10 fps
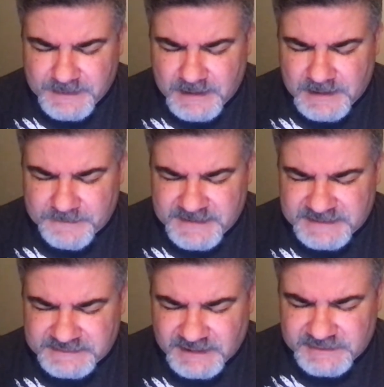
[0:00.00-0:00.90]

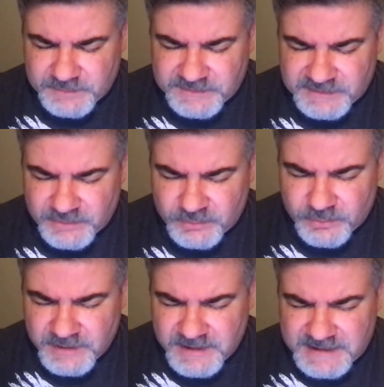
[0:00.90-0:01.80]
in touch with
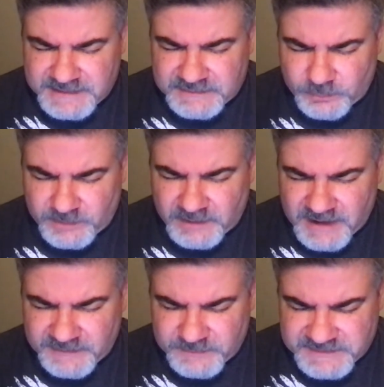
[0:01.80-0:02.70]
you, to
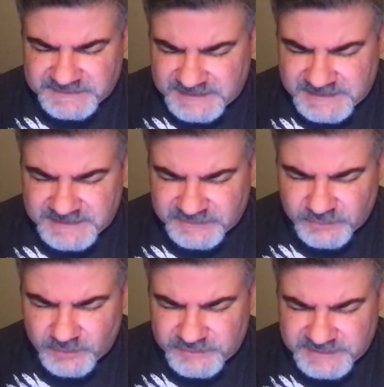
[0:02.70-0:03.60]
realize when sin is
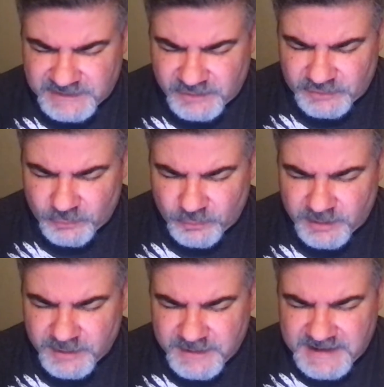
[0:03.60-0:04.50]
crouching at our
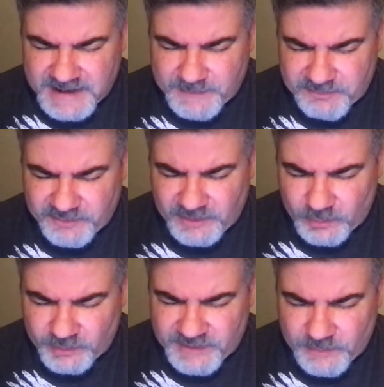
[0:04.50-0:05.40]
door. And we pray,
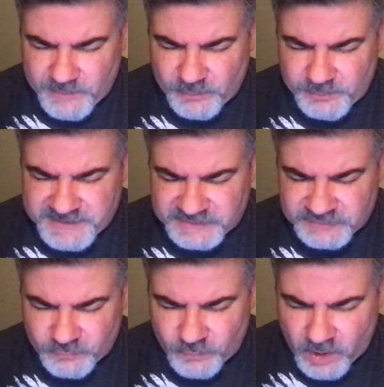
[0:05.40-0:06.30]
Lord, that we will be
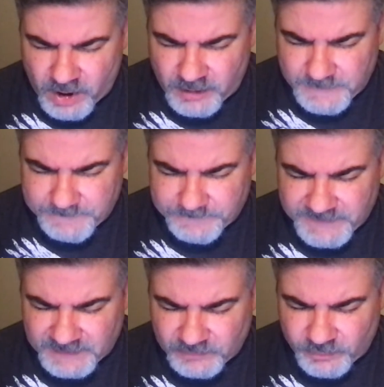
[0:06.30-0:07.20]
strong,
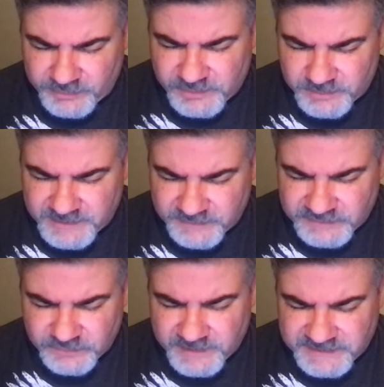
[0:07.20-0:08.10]
that, Lord, you will give
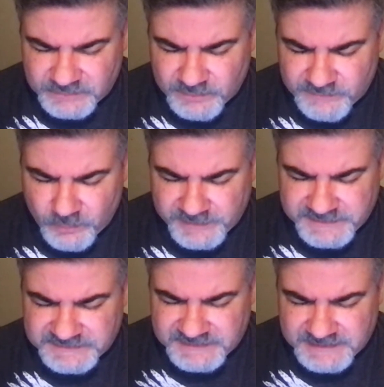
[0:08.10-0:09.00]
us grace to
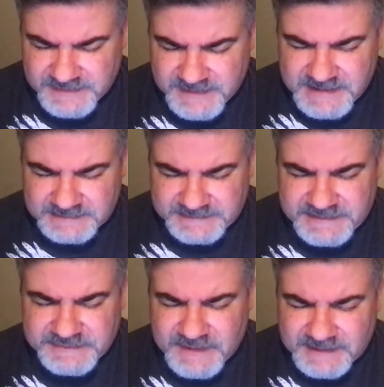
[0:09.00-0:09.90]
avoid sin.
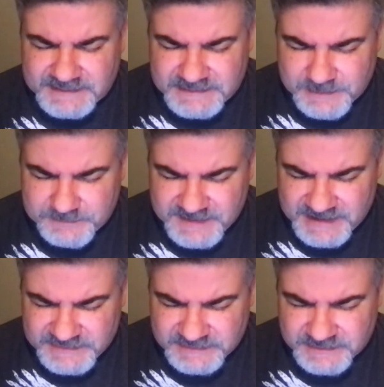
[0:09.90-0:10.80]
Lead us not into
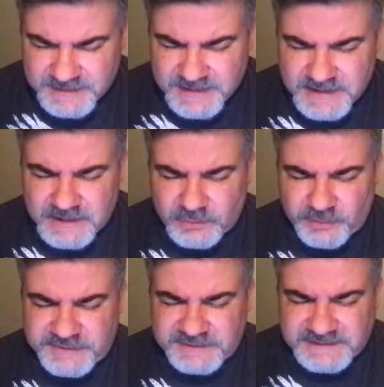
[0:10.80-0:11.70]
temptation.
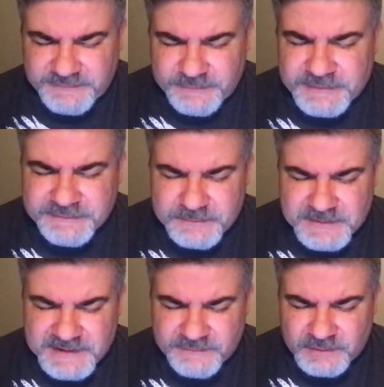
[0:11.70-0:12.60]
Lord, deliver us
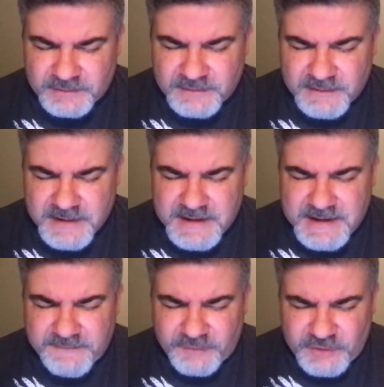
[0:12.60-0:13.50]
from evil.
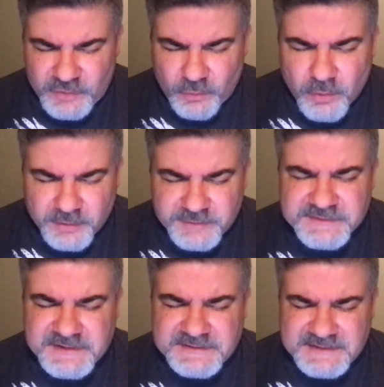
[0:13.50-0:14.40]
For
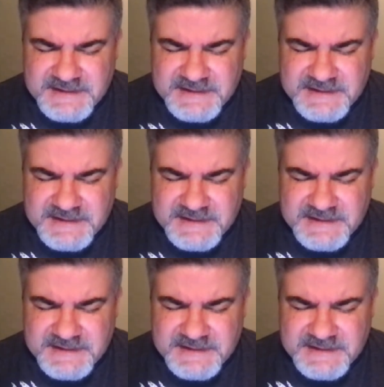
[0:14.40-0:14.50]
yours is